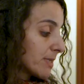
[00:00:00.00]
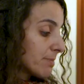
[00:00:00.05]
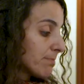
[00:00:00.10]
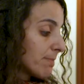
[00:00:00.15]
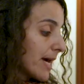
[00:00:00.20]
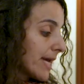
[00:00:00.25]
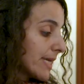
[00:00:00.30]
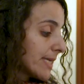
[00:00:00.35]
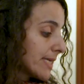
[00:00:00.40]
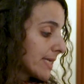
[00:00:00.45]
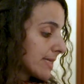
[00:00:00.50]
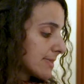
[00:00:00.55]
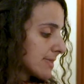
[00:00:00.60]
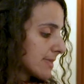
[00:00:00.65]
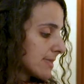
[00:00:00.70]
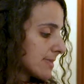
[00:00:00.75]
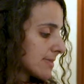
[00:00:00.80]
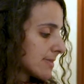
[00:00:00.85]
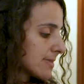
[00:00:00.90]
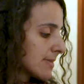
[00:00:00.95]
but my
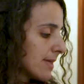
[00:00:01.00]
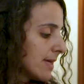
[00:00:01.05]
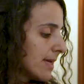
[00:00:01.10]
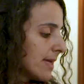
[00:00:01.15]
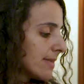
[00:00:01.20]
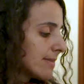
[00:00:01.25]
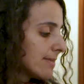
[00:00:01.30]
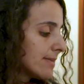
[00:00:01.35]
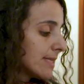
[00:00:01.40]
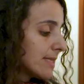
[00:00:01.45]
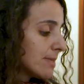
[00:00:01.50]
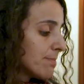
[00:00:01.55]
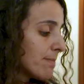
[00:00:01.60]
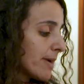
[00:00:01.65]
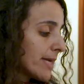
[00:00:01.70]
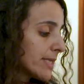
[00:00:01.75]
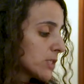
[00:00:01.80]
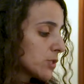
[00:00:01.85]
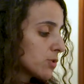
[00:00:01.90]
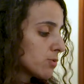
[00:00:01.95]
kisses did
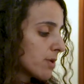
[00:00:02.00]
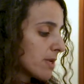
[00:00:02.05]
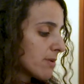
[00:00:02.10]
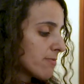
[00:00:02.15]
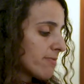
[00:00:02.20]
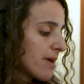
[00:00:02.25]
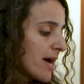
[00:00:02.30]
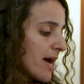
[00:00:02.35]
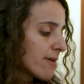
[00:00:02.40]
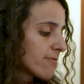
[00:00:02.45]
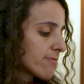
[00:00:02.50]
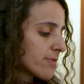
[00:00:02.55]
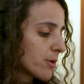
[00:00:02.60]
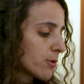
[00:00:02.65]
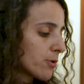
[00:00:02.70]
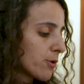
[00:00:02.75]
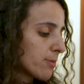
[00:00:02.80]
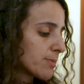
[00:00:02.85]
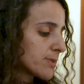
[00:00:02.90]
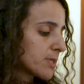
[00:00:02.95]
manage to revive the
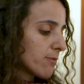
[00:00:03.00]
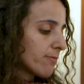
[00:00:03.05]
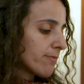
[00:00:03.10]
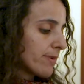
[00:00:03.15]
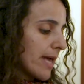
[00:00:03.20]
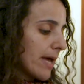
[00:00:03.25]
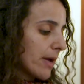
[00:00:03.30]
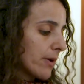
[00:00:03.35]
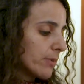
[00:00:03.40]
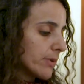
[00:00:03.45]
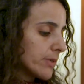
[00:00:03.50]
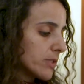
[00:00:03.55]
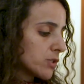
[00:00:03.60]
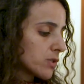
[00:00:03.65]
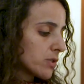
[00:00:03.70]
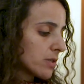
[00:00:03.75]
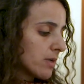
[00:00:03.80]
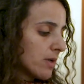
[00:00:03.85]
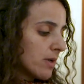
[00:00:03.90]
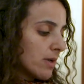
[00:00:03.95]
corpse of language.
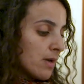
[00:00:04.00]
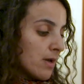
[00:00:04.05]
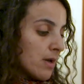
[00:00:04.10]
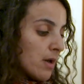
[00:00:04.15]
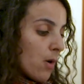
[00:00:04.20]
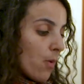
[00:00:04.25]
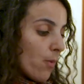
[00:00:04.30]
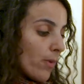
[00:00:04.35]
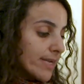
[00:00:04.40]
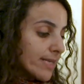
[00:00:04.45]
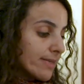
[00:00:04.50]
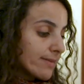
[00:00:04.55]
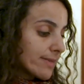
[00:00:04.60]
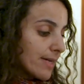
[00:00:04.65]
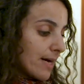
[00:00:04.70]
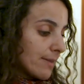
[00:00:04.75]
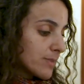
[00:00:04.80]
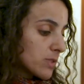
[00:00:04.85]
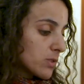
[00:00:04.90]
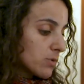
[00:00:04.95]
When it
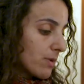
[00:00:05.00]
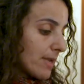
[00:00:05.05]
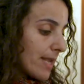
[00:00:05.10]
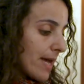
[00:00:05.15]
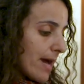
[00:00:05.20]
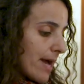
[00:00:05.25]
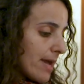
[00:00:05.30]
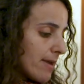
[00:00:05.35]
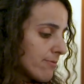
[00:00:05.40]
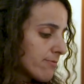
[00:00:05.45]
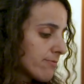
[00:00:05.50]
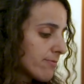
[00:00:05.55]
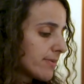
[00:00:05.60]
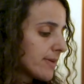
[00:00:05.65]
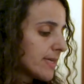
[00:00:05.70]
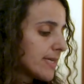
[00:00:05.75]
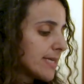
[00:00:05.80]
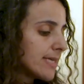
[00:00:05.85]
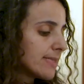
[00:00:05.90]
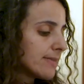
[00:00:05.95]
comes to life,
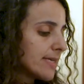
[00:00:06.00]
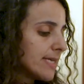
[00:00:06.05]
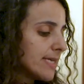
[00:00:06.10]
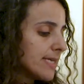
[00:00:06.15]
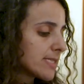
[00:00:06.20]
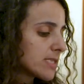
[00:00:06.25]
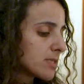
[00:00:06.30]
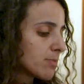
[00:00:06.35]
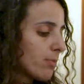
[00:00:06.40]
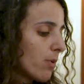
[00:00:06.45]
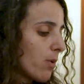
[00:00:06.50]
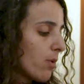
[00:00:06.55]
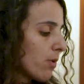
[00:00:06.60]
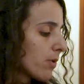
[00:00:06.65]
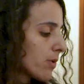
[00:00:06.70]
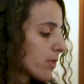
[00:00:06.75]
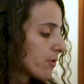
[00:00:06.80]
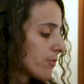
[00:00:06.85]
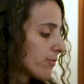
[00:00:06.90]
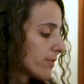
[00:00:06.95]
it eats
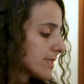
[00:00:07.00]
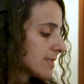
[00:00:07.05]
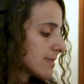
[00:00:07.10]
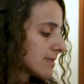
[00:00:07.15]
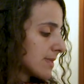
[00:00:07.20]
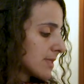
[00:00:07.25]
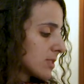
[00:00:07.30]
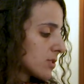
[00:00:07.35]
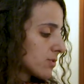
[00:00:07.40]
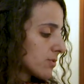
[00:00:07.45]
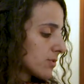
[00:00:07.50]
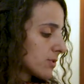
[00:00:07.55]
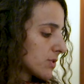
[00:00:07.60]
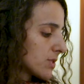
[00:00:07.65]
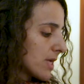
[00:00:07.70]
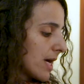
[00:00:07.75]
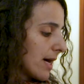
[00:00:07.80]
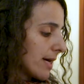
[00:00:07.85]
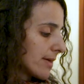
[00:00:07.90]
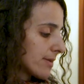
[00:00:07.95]
both of its
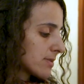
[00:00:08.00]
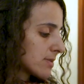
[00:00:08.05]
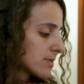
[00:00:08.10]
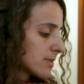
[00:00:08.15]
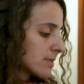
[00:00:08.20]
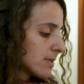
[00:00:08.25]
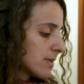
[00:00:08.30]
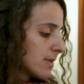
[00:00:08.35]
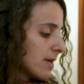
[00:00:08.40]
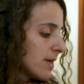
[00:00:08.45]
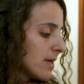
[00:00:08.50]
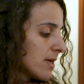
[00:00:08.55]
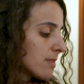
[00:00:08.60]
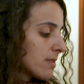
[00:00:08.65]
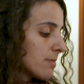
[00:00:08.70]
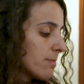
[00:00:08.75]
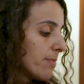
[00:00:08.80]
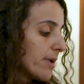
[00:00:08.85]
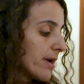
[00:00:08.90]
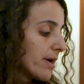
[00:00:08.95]
sisters' hearts.
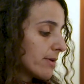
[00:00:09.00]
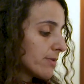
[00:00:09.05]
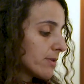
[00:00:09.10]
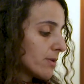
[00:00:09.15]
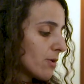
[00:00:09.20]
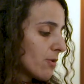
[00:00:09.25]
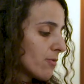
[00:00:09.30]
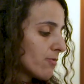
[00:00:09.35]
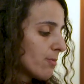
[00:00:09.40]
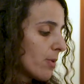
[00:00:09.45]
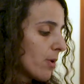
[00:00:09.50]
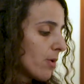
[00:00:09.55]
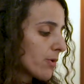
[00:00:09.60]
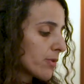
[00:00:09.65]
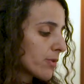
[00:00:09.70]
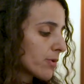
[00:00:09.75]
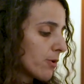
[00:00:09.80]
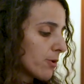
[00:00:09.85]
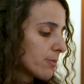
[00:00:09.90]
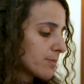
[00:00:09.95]
The burden of
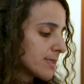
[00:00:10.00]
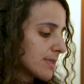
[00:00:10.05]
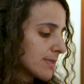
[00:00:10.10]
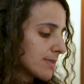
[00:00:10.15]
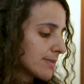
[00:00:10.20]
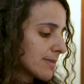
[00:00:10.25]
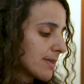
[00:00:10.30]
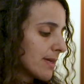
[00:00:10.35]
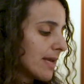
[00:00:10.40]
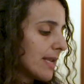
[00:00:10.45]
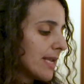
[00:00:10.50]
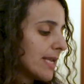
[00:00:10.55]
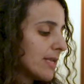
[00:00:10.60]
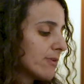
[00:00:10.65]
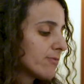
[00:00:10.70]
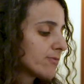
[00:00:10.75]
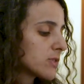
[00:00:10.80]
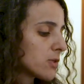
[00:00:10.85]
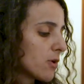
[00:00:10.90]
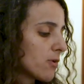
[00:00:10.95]
both corpses
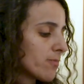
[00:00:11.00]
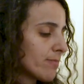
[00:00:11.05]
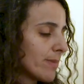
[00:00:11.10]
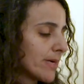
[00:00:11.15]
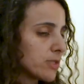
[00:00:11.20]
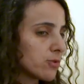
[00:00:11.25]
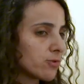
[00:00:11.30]
lifts off my